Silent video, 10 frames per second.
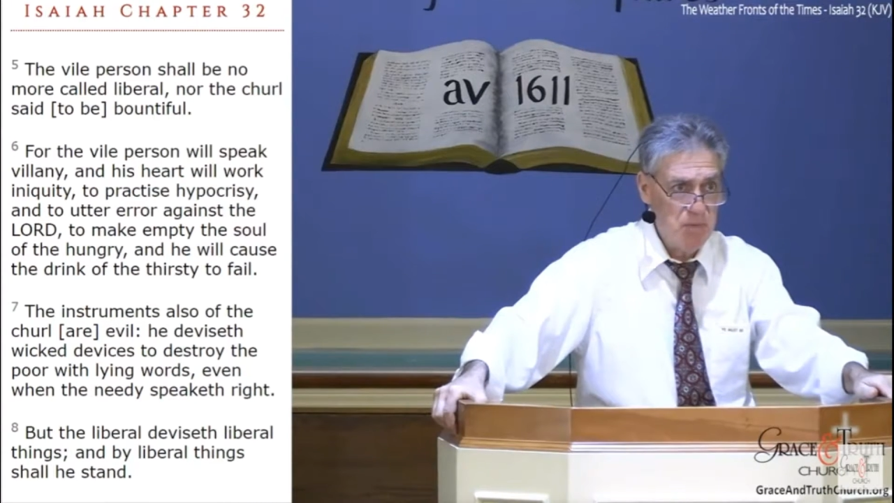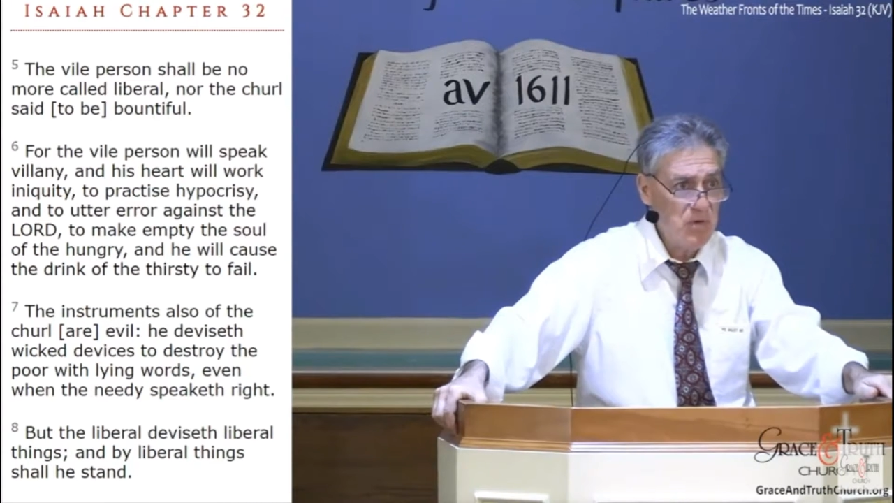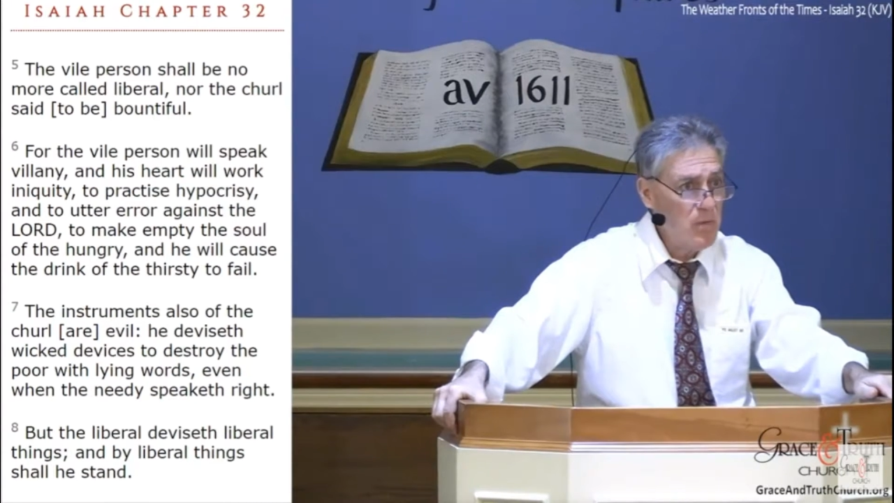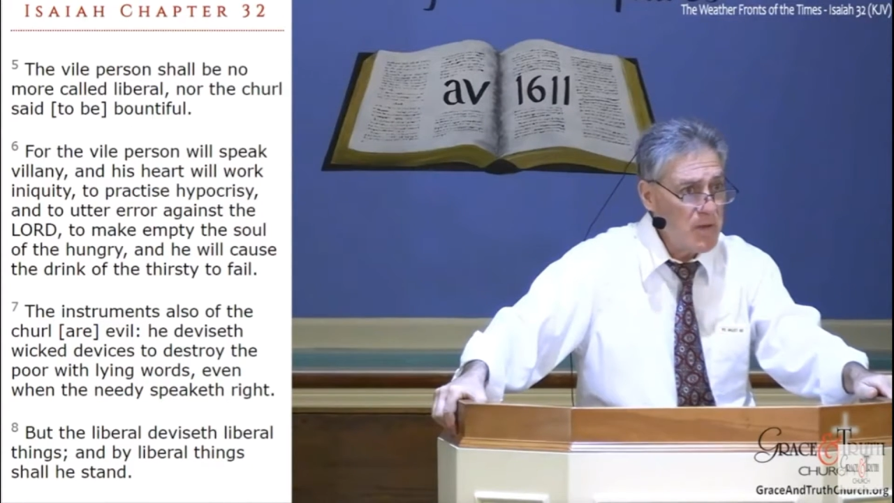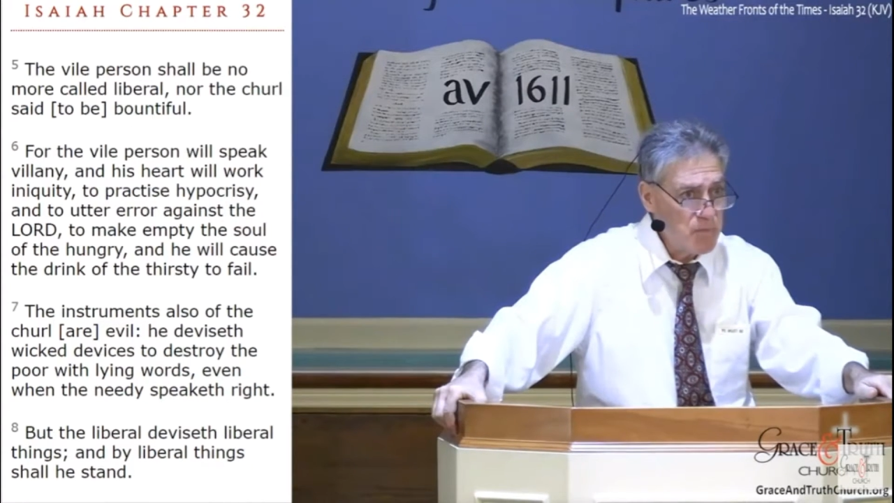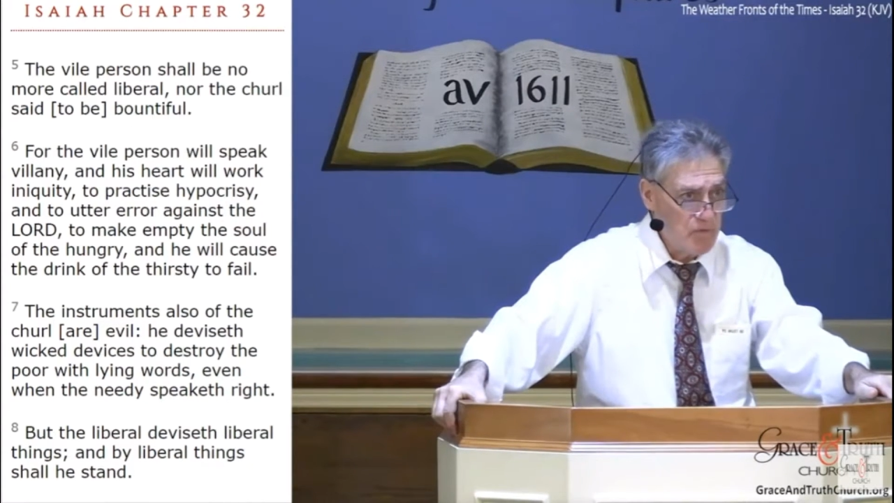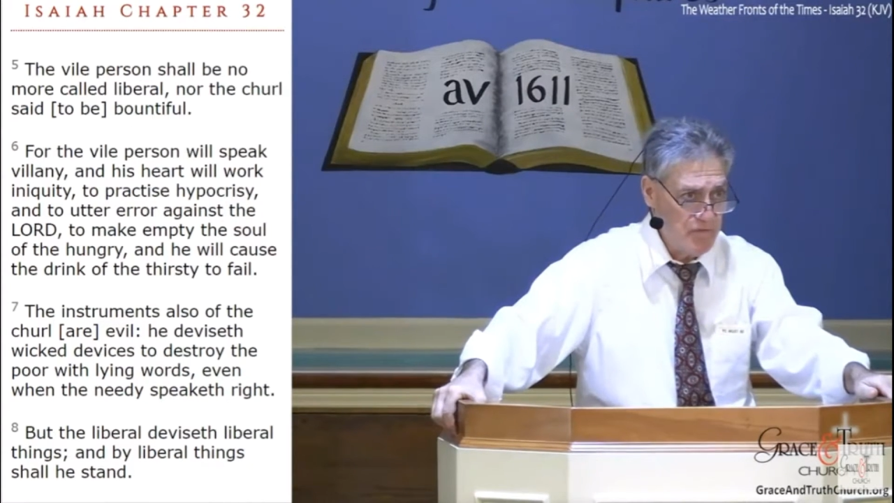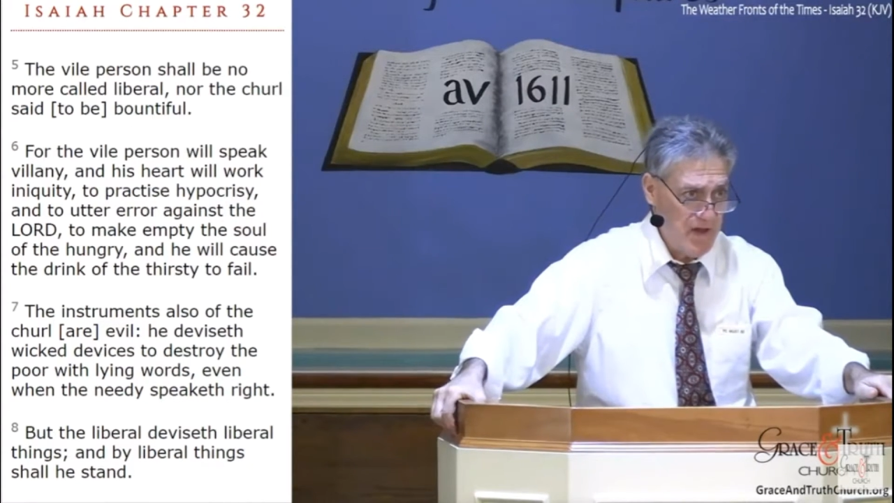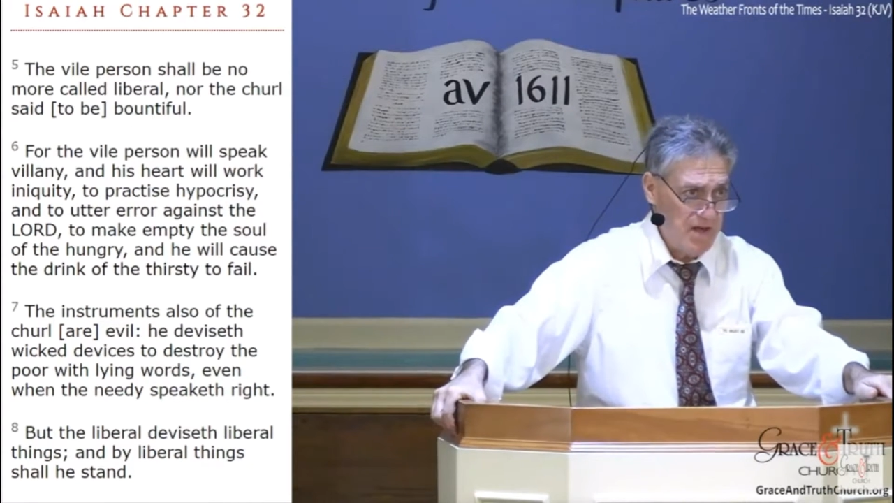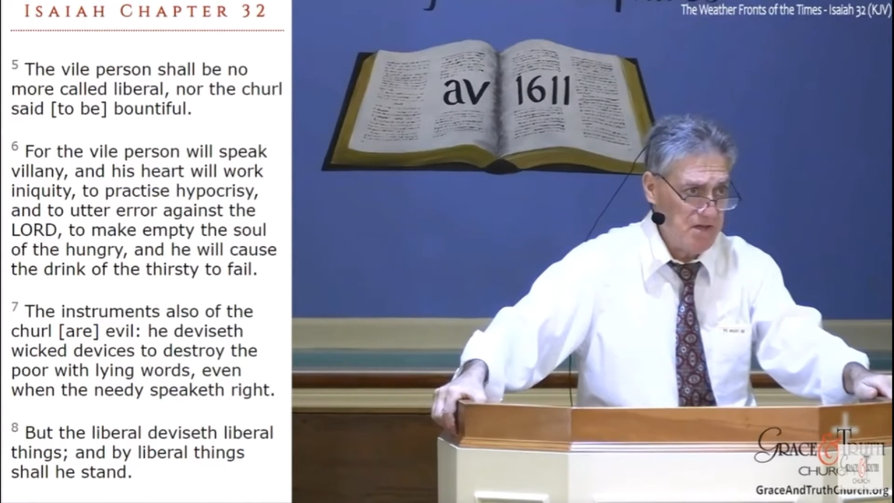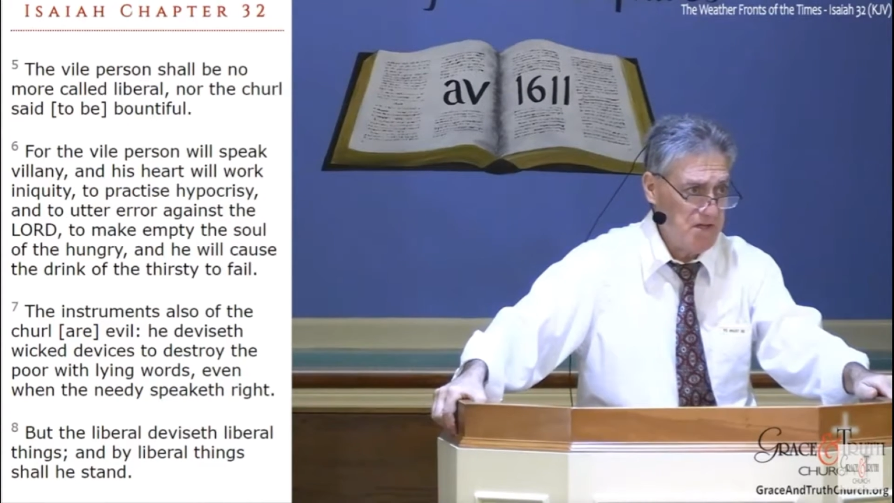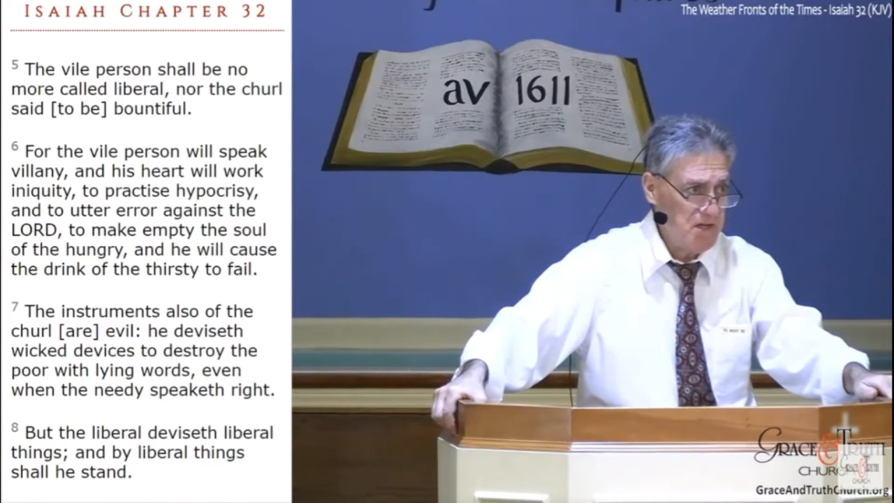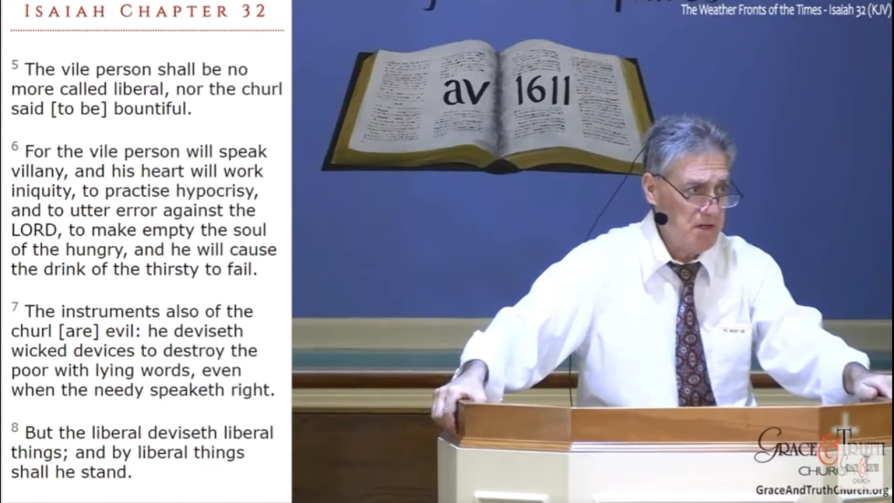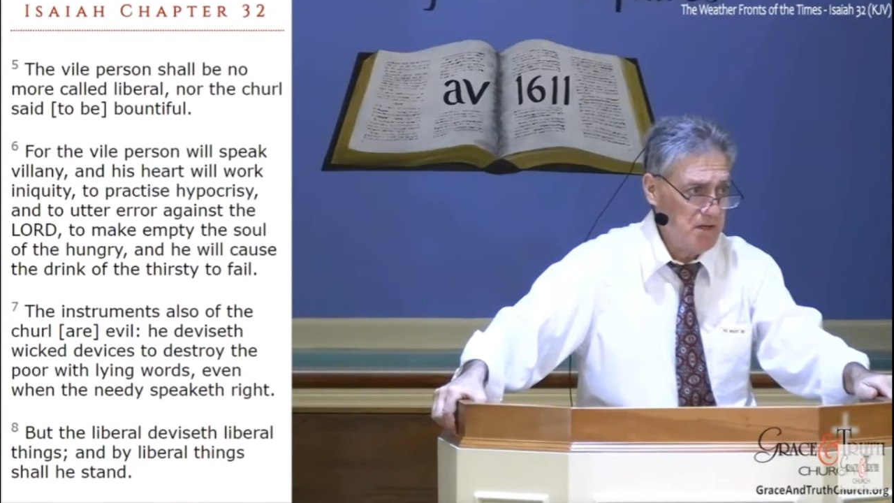put away profanity